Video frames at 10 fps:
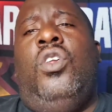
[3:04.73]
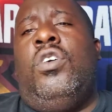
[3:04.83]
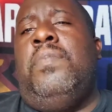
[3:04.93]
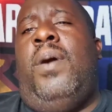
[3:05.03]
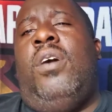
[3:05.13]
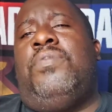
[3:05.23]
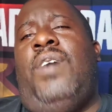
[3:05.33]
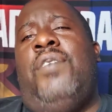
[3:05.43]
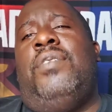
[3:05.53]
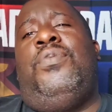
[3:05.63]
Logan Paul's
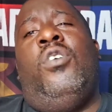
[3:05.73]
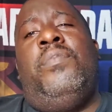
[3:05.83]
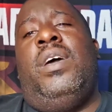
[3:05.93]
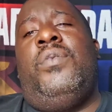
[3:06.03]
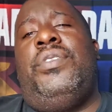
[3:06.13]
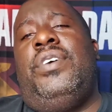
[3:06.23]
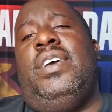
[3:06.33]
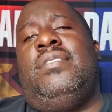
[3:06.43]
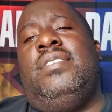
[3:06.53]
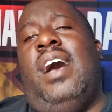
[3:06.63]
fight with Floyd Mayweather
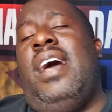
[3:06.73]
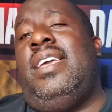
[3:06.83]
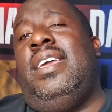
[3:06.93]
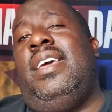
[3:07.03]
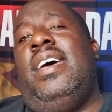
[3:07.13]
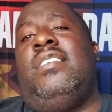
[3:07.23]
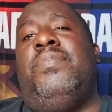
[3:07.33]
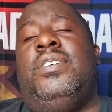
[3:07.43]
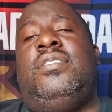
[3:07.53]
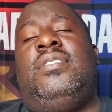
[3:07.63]
is not getting
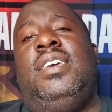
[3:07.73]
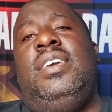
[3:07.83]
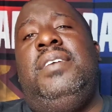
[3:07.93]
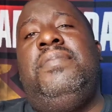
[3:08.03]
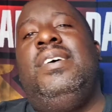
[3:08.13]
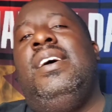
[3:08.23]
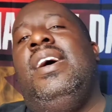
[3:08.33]
as much steam.